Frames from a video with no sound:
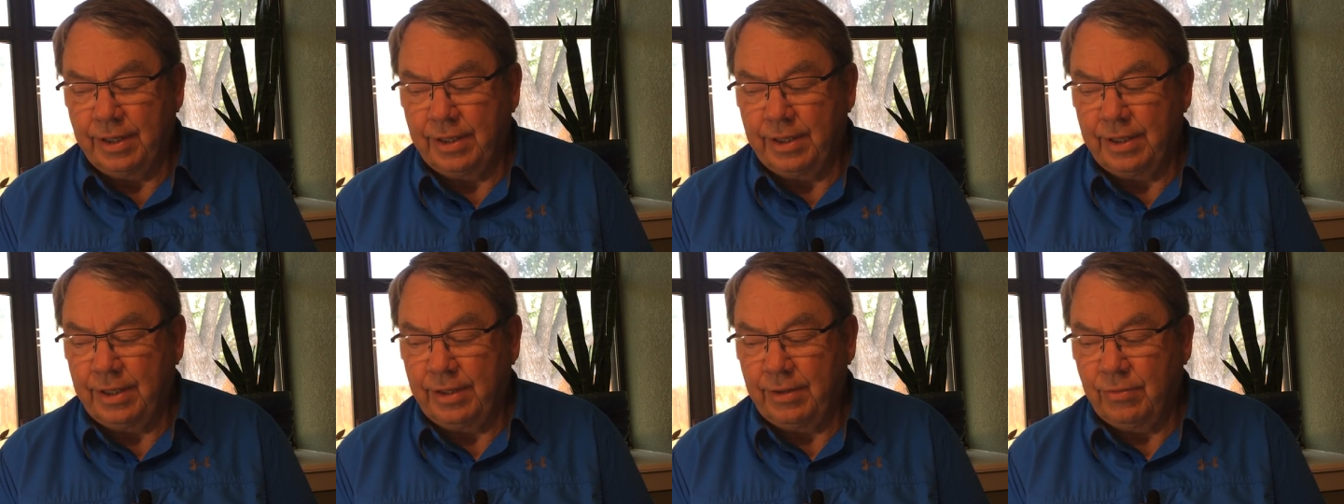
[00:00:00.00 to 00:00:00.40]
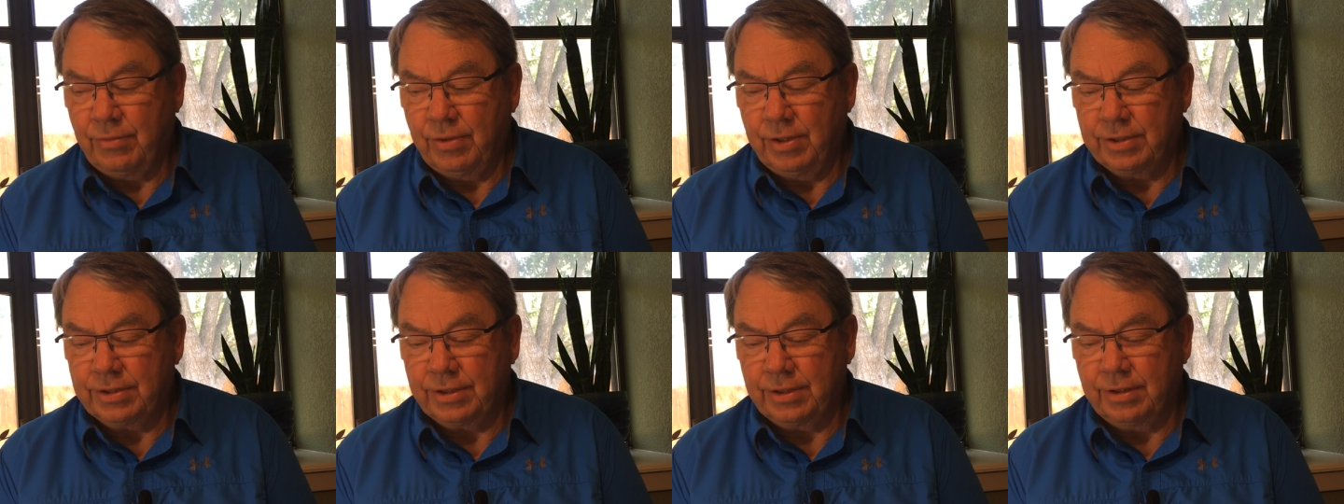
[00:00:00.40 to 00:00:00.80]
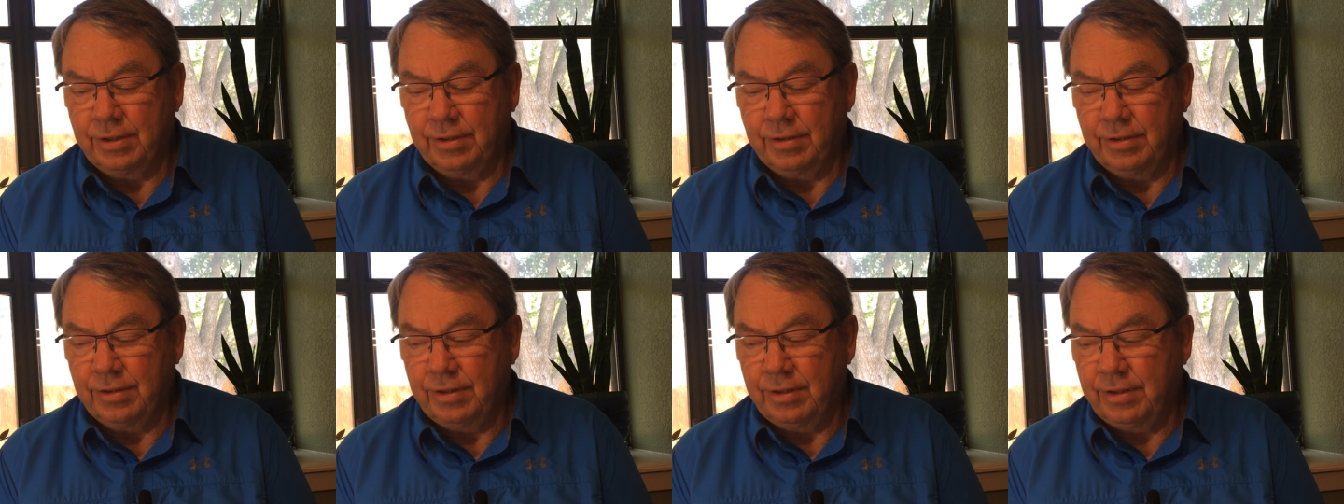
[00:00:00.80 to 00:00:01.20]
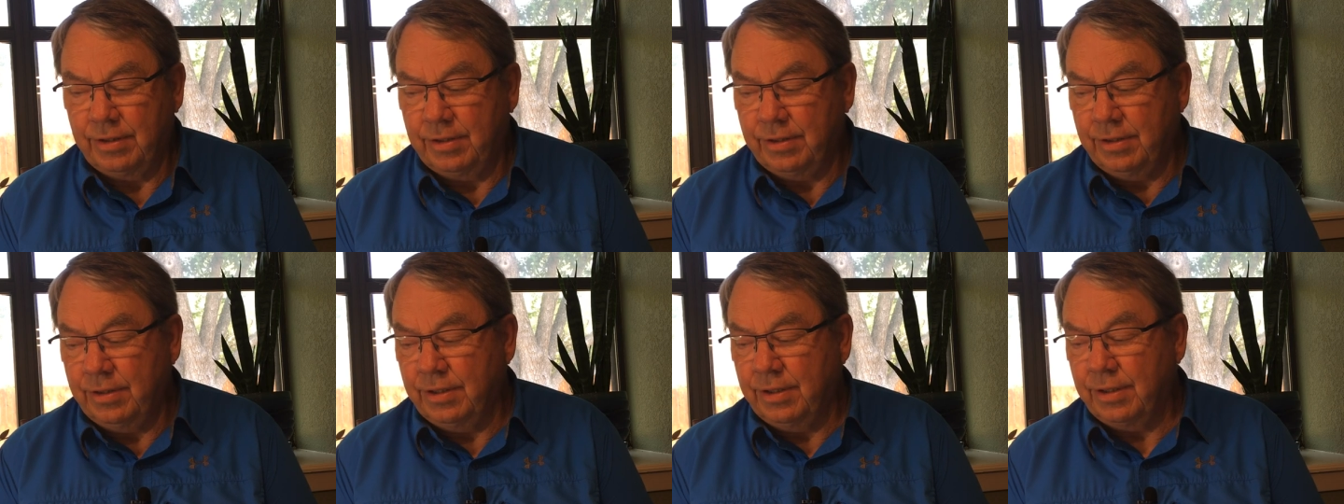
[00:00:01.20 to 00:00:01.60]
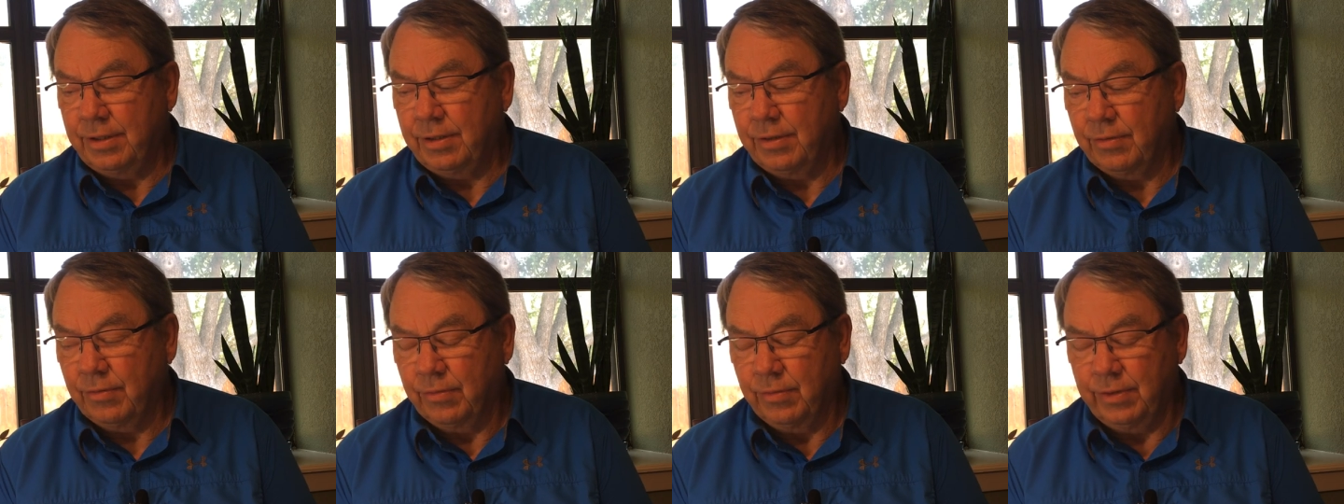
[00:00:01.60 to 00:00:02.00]
He wasn't a
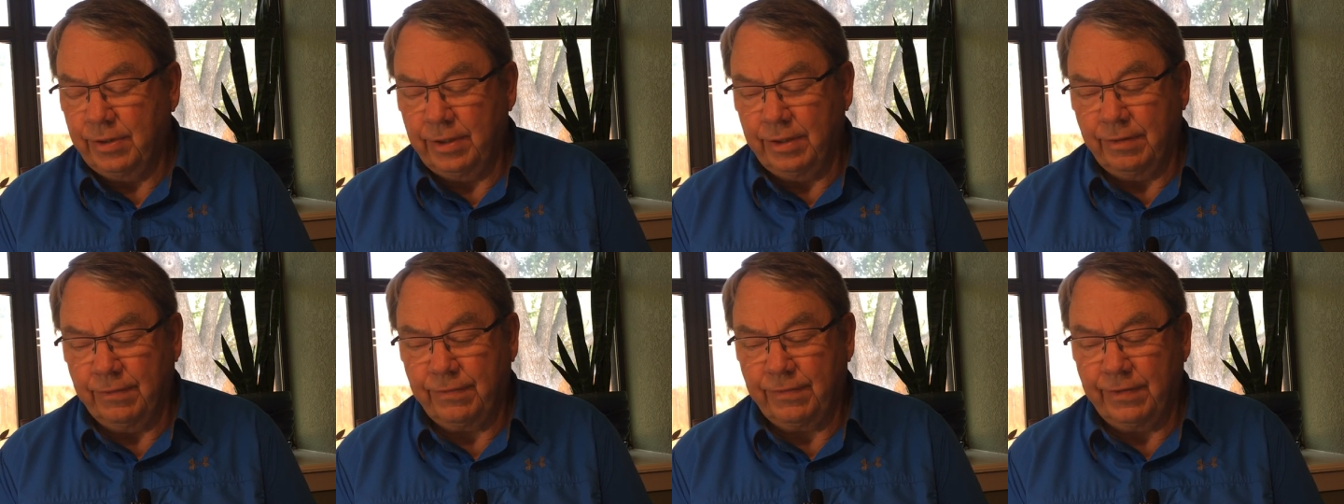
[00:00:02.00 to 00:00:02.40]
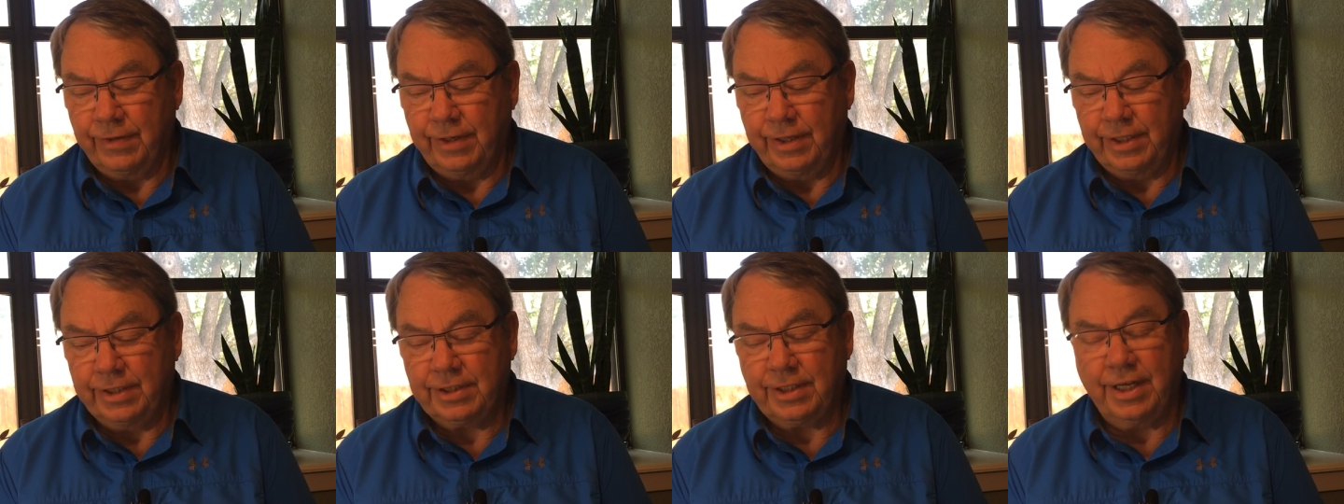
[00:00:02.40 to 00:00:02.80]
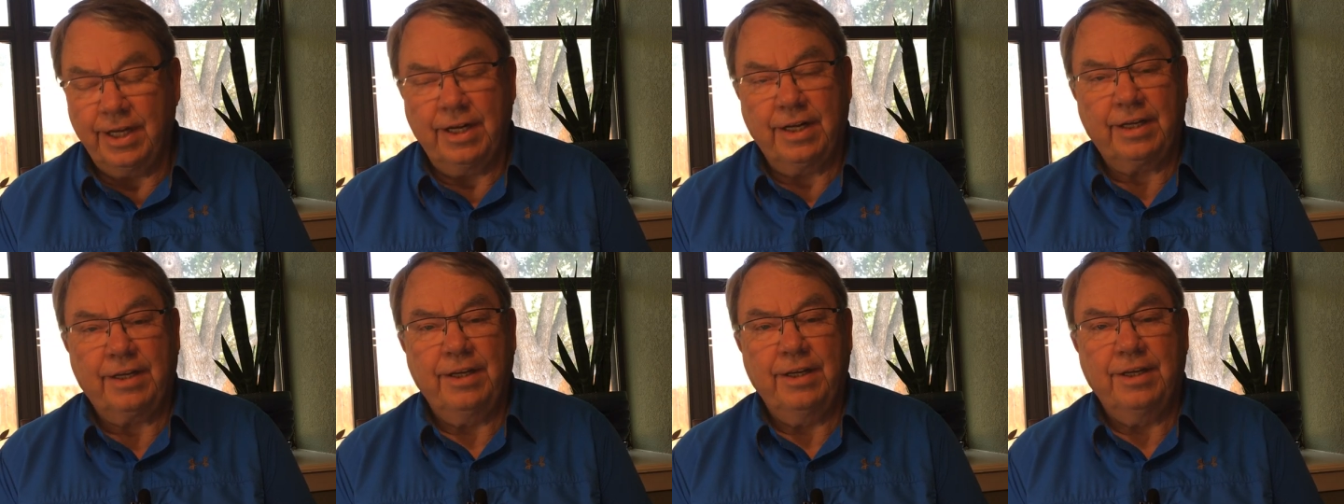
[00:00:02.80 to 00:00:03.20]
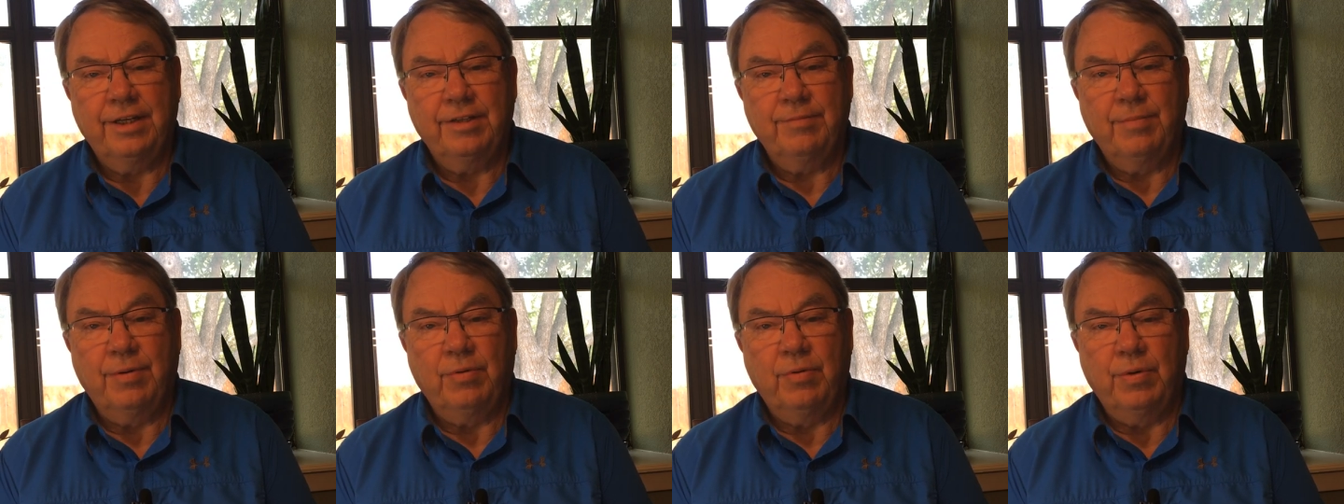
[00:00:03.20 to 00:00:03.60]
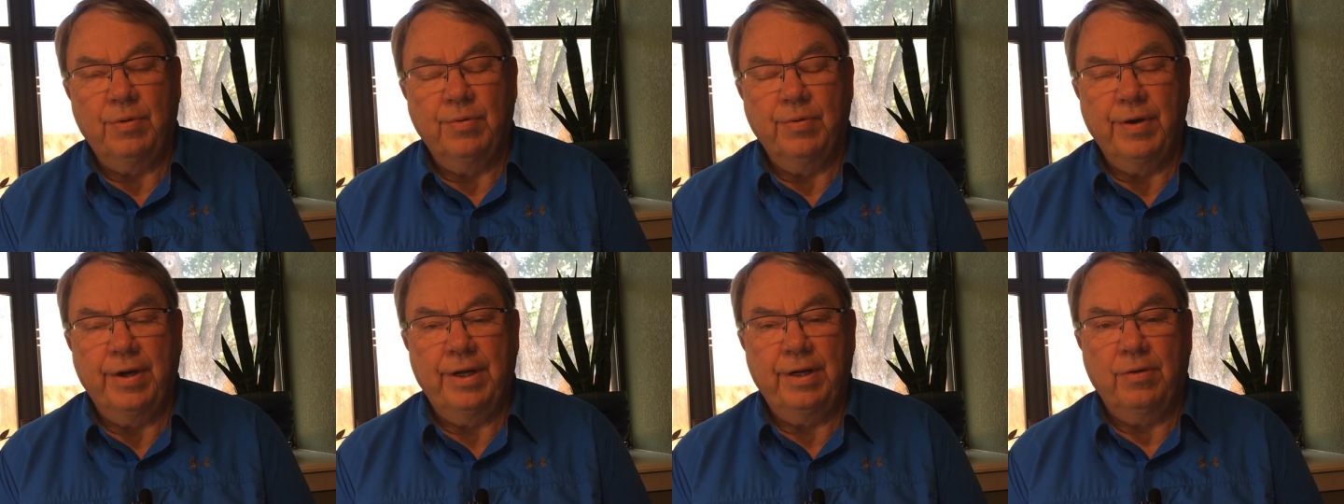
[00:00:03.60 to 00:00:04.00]
real finesse kind of kid, but we
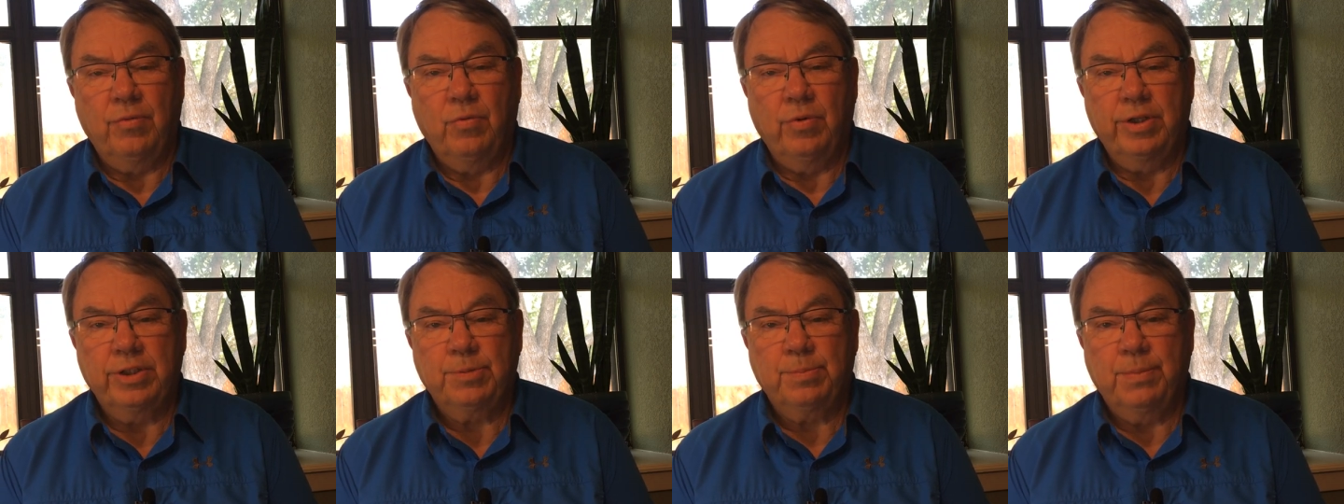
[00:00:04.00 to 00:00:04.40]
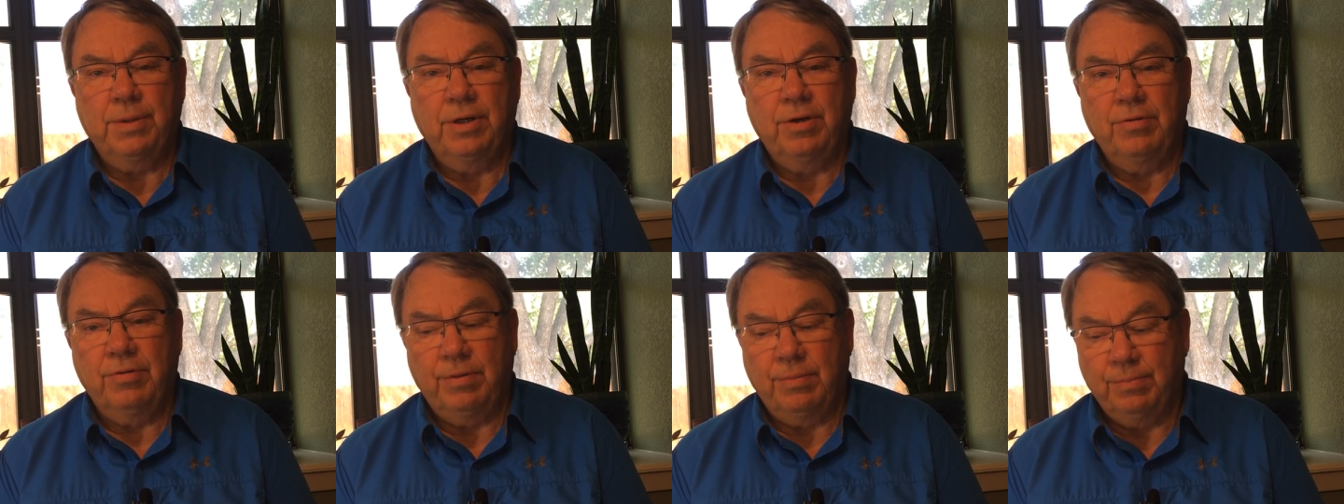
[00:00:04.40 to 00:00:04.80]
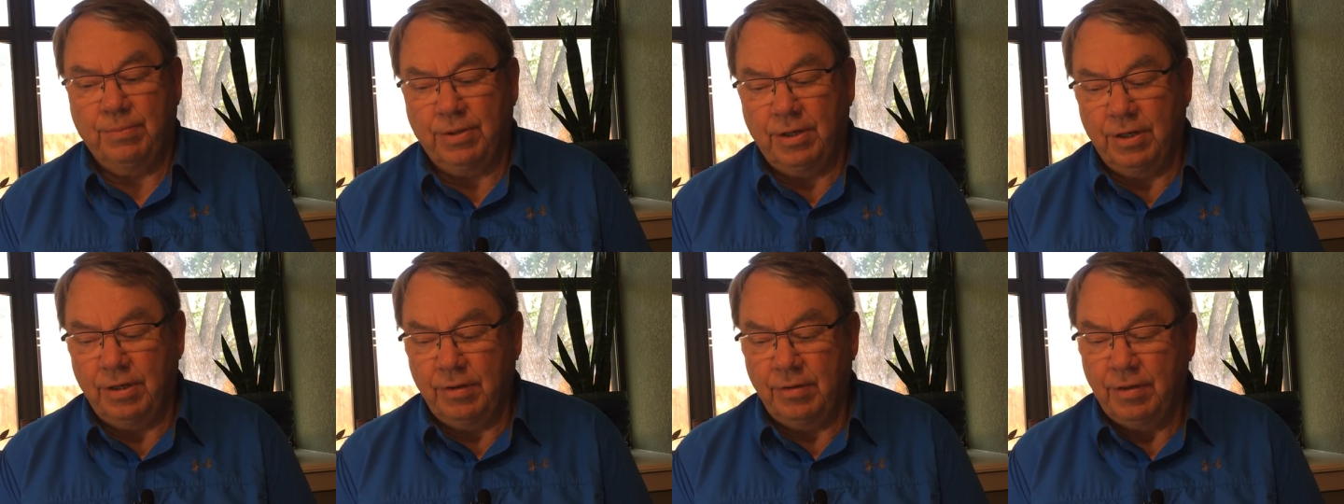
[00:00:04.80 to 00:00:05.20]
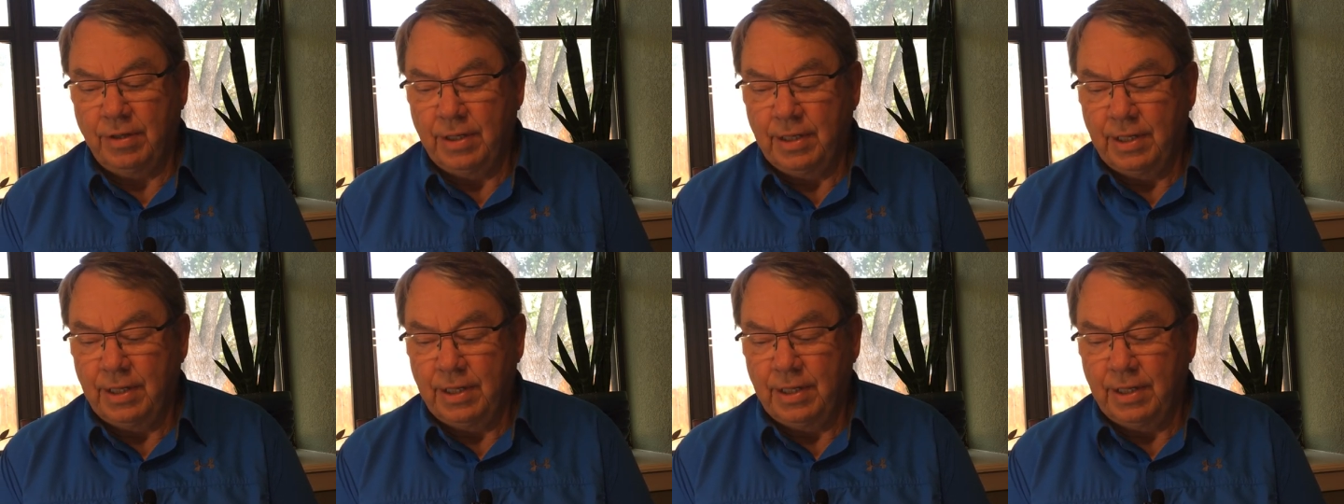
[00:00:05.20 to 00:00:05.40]
ran a wishbone, and Paul